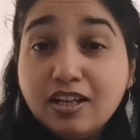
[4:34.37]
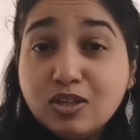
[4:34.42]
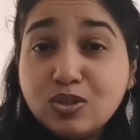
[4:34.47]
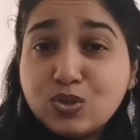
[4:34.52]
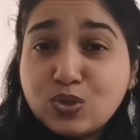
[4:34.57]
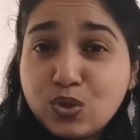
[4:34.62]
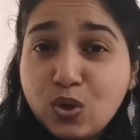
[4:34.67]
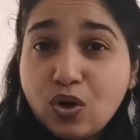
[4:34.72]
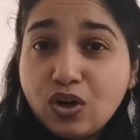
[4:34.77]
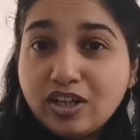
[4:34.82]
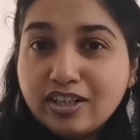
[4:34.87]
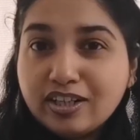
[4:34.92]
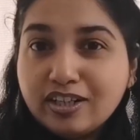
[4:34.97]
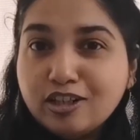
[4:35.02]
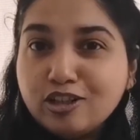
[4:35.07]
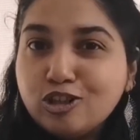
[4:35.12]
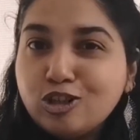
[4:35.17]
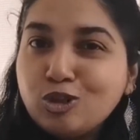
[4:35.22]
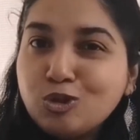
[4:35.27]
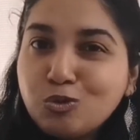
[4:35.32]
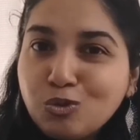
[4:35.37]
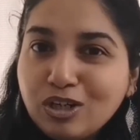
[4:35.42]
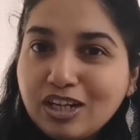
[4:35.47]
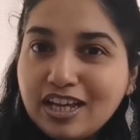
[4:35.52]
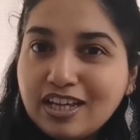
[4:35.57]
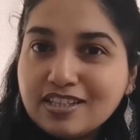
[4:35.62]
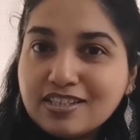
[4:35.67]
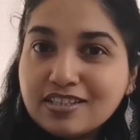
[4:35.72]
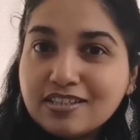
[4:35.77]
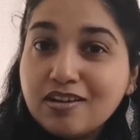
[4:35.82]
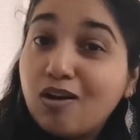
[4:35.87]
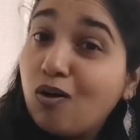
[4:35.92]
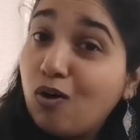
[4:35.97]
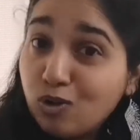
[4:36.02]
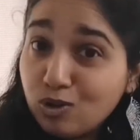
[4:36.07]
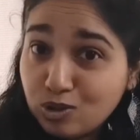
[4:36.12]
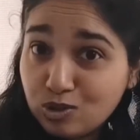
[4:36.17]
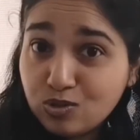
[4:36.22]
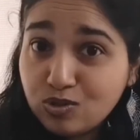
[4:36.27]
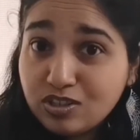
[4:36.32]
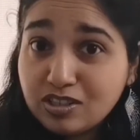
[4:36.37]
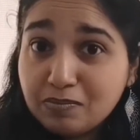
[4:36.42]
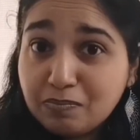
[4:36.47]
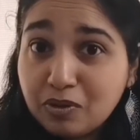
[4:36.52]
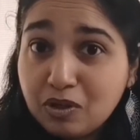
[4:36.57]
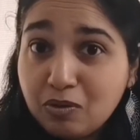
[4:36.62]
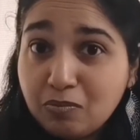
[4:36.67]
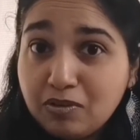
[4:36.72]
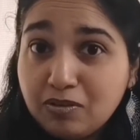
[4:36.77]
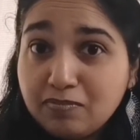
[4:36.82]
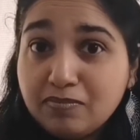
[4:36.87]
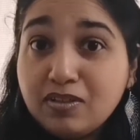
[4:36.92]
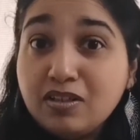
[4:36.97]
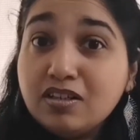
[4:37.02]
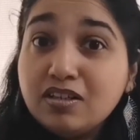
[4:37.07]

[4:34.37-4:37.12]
Salt too less also is a problem.